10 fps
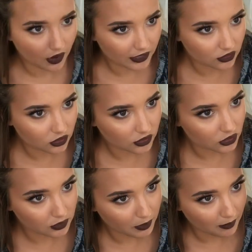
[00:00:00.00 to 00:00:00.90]
I usually
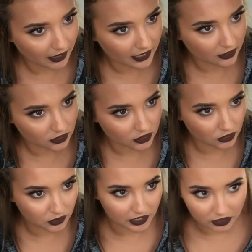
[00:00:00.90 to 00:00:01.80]
just part my hair into
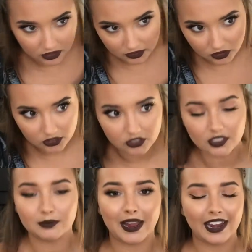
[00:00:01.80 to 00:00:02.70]
two sections, just
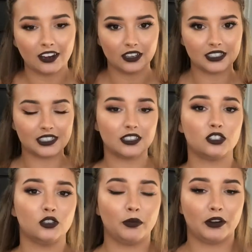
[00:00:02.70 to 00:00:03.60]
because my hair is
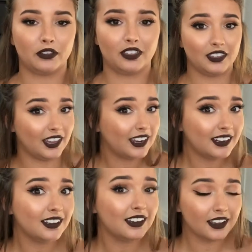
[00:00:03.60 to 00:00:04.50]
super
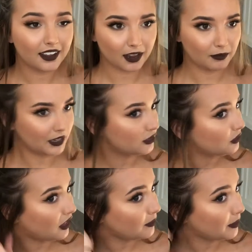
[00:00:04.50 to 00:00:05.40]
thin compared
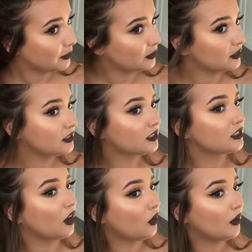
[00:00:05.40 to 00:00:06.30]
to a lot of people's,
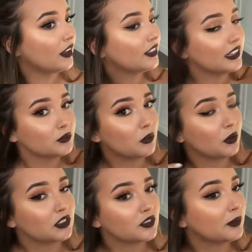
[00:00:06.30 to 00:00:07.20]
so that's what
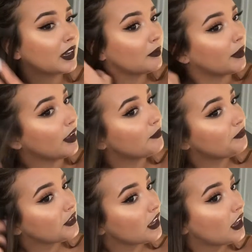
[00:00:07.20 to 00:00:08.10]
works for me. But
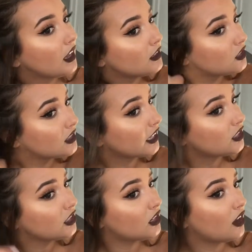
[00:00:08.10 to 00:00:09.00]
just
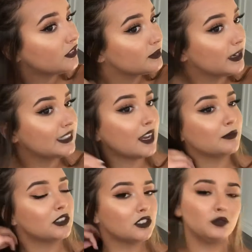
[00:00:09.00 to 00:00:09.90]
section it off as many
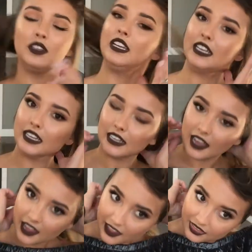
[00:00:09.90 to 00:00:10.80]
times as you need,
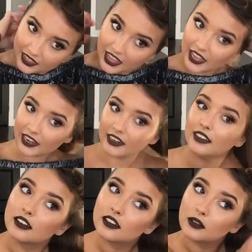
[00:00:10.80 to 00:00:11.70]
and
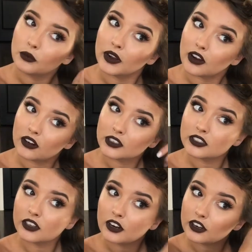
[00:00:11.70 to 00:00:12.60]
then we're going to
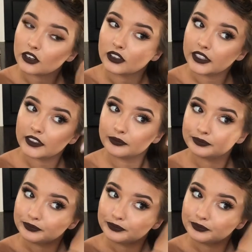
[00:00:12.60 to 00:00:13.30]
start curling.